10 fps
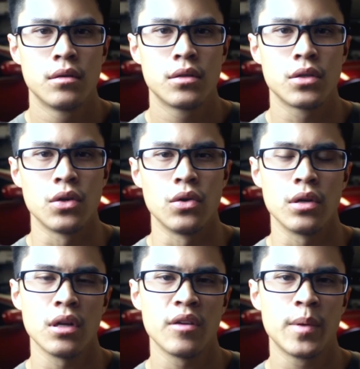So
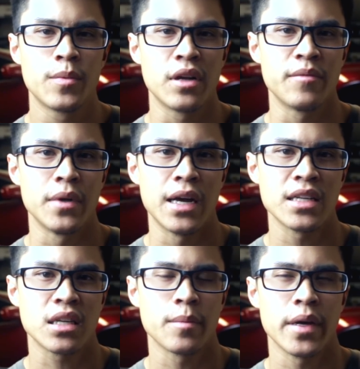a lot of people have been
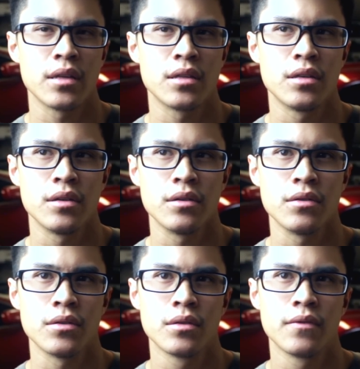asking me to
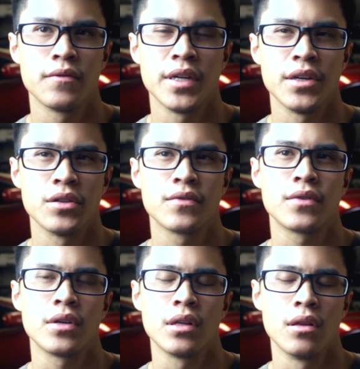do videos
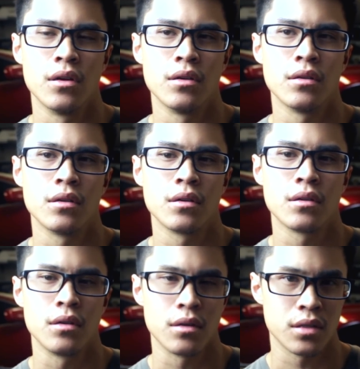for a
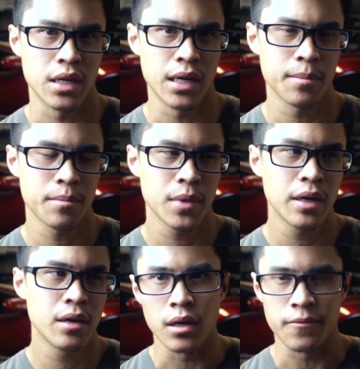long time.
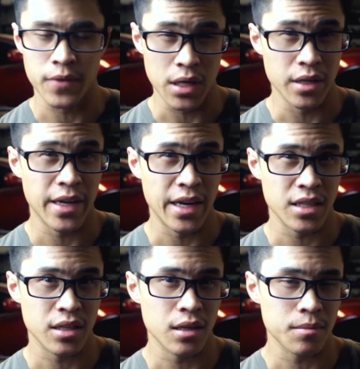I'm finally getting
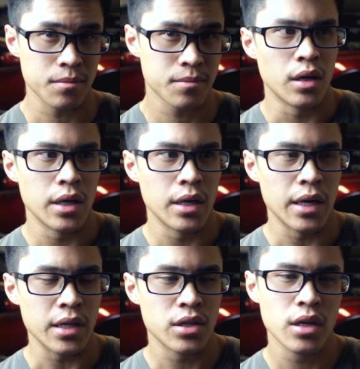to them.
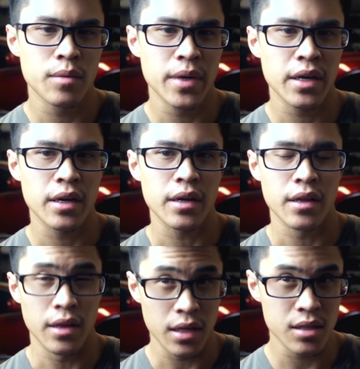It took me
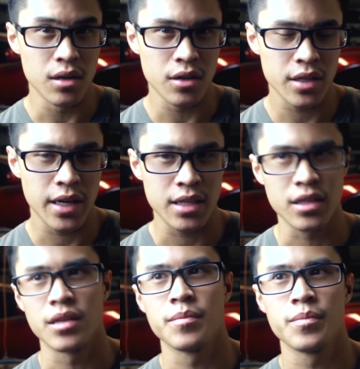this long to get
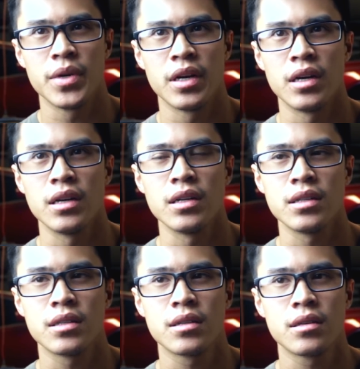to them
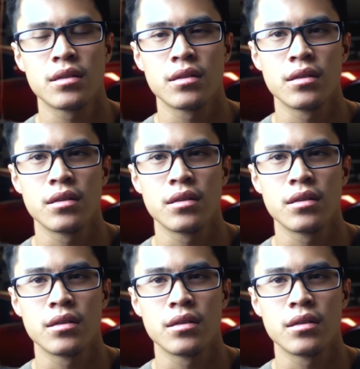because